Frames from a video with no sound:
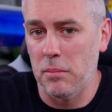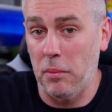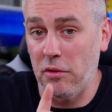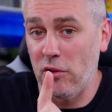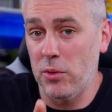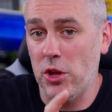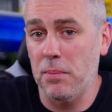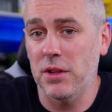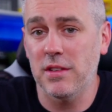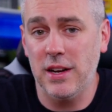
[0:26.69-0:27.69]
But before we
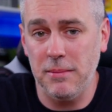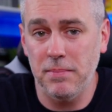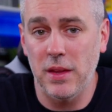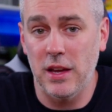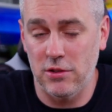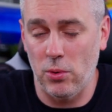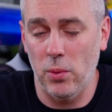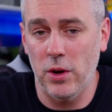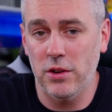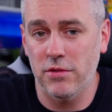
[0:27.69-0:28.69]
jump into that, here's a
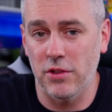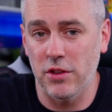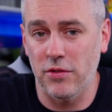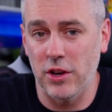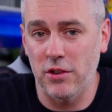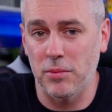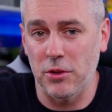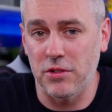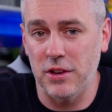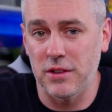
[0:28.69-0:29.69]
quick word from this video
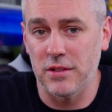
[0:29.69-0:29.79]
sponsor.